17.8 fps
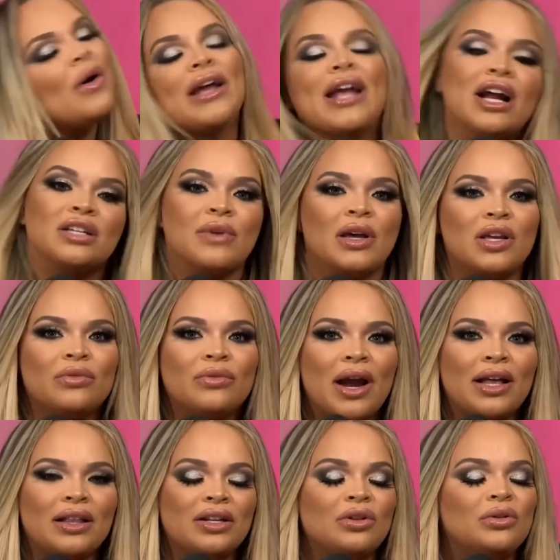Again, no one
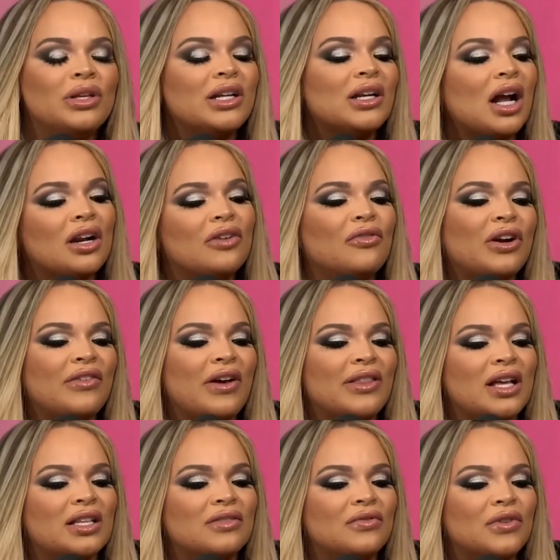cares about you, Rylan. You only get
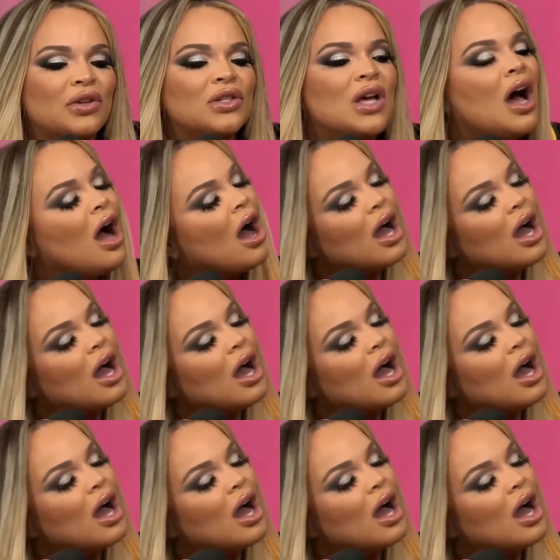145,000